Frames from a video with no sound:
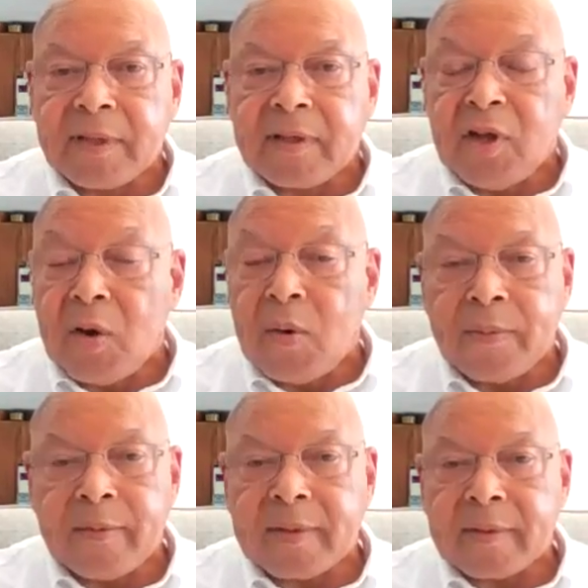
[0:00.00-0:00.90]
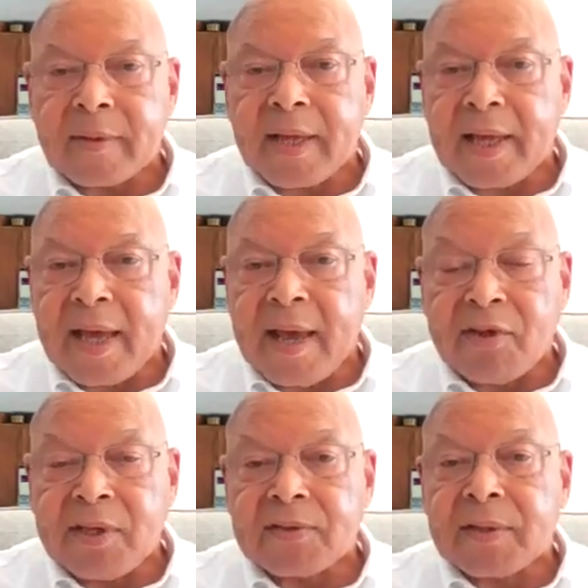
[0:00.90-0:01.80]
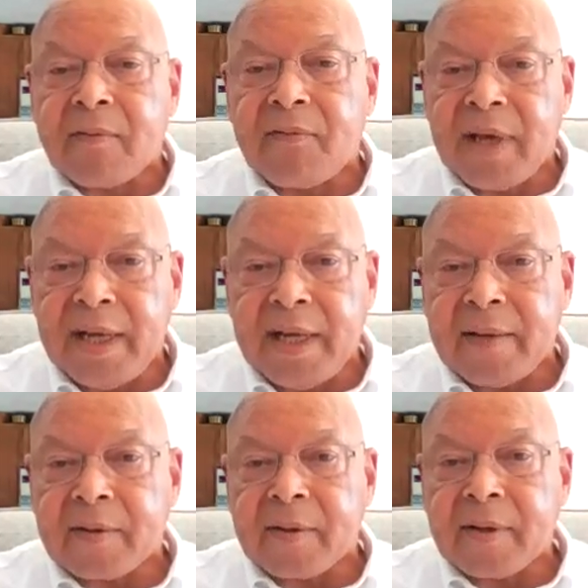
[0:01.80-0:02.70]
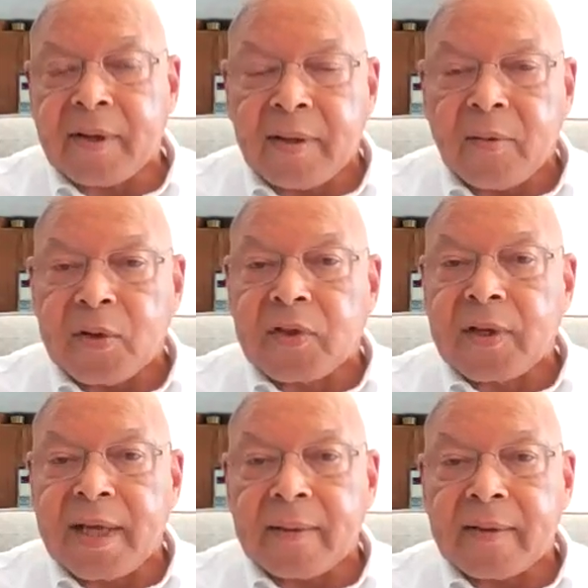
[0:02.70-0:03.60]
no evidence of any with the